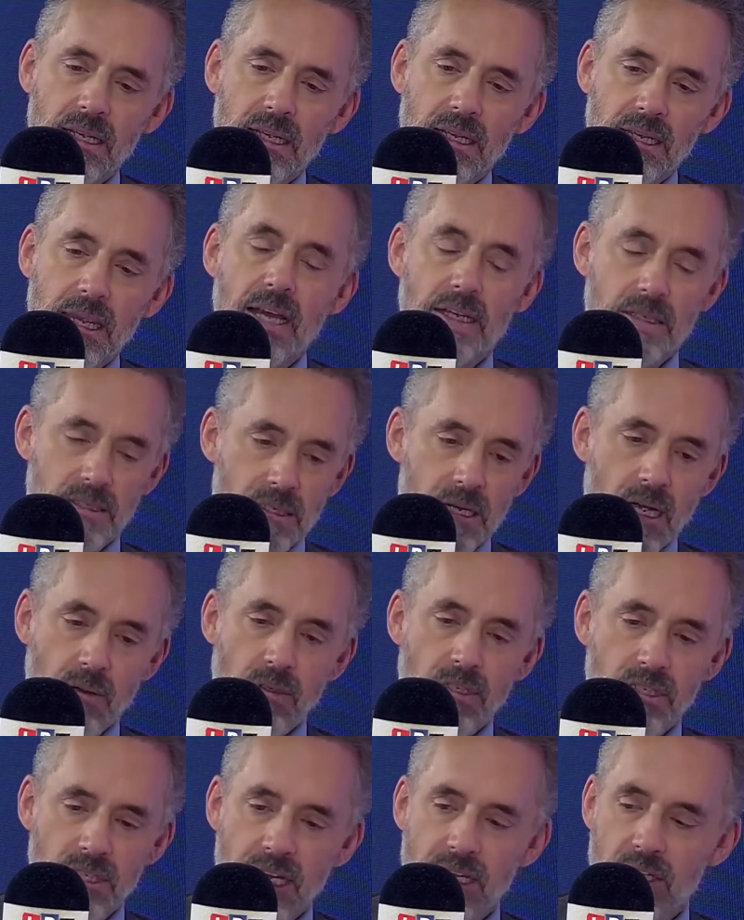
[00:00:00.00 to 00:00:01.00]
Yes, I
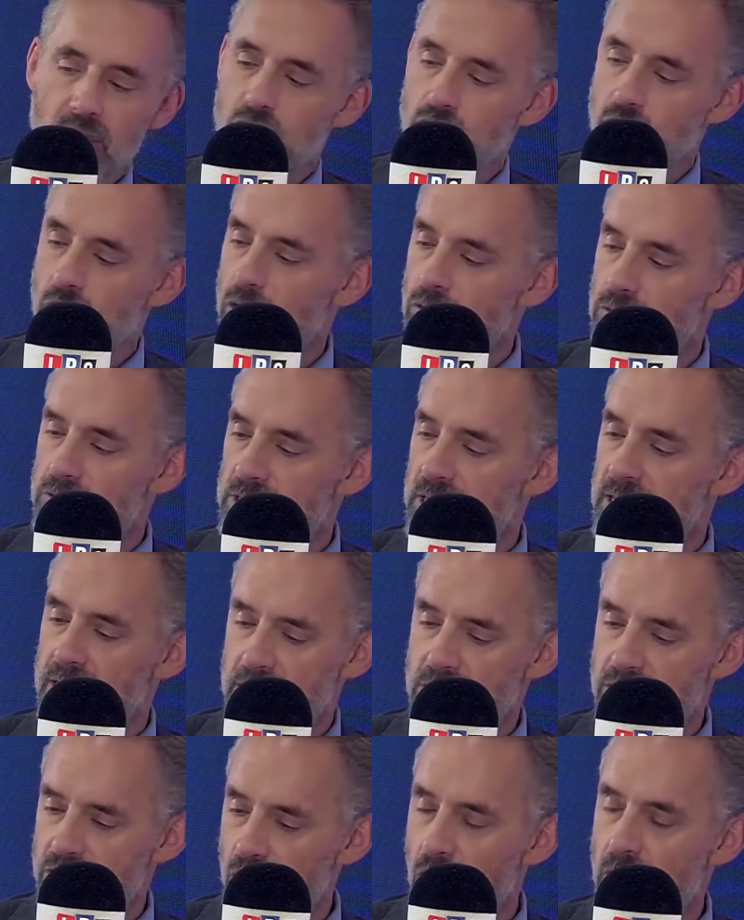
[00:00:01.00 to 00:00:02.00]
would say in droves, and
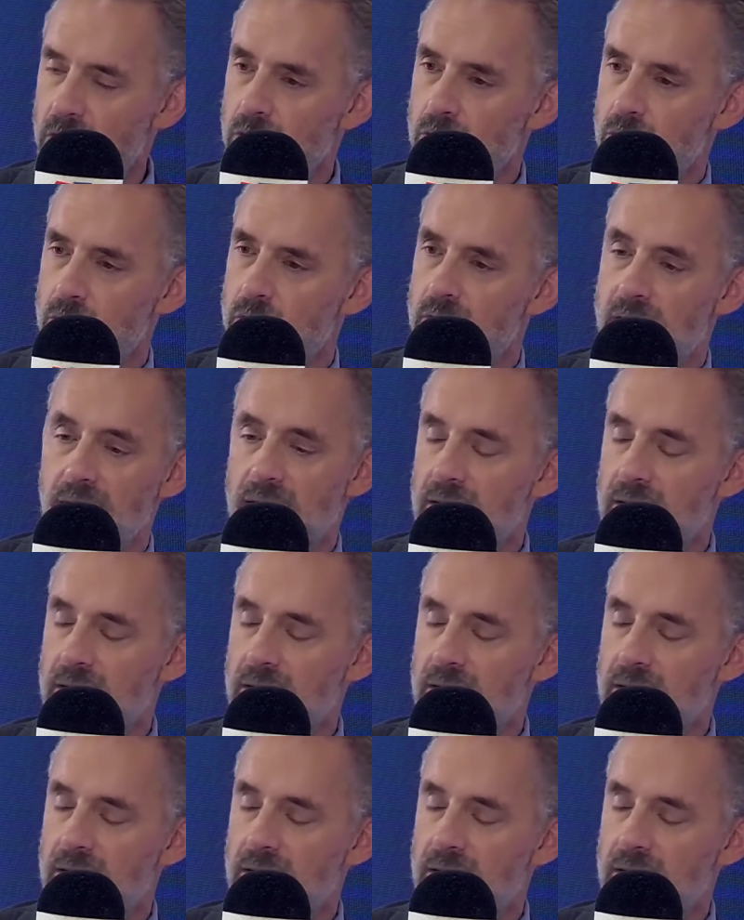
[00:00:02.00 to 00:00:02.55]
it's not a good thing.